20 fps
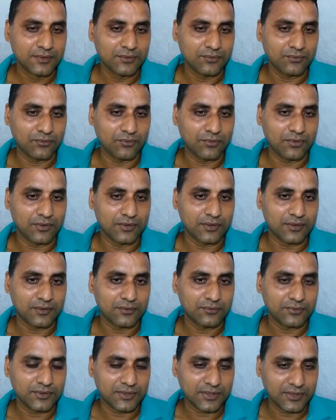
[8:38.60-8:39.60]
water.
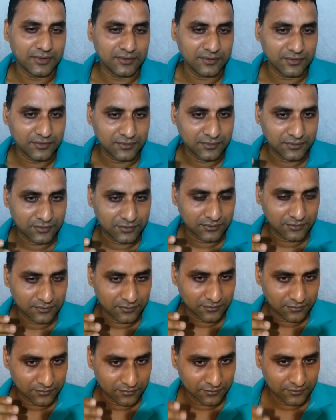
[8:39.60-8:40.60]
We can just
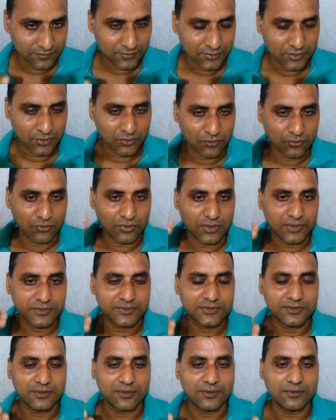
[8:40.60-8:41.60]

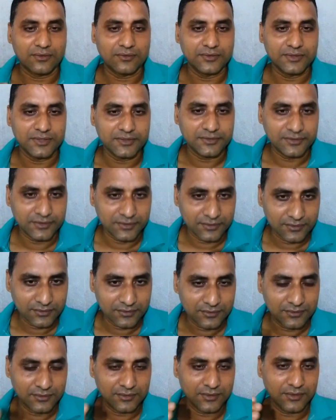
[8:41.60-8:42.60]
wash our
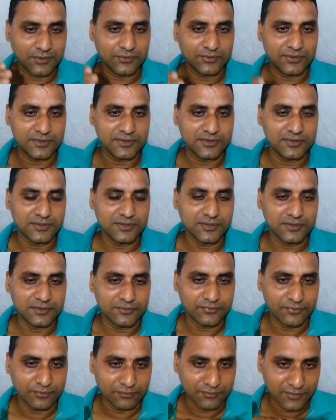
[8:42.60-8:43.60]
dishes, utensils
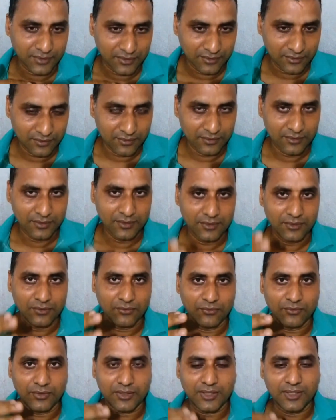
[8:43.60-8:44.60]
from there.
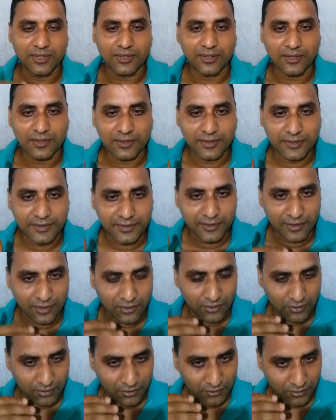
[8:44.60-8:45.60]
We can clean
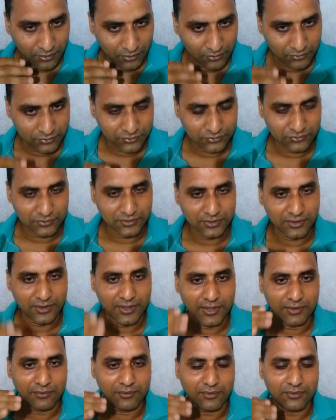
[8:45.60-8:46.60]
our house with the
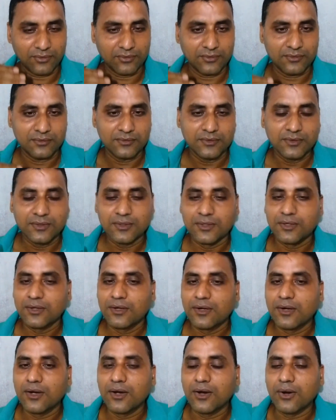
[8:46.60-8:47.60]
rainwater.
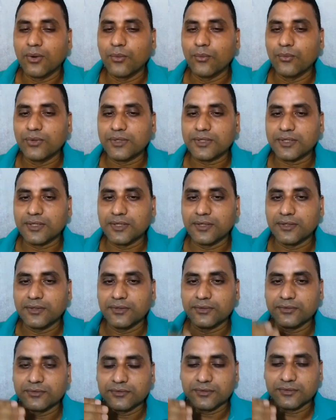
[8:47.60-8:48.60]
We can
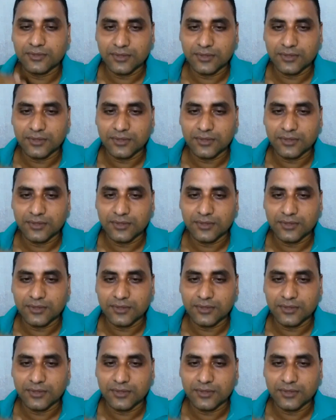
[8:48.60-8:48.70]
use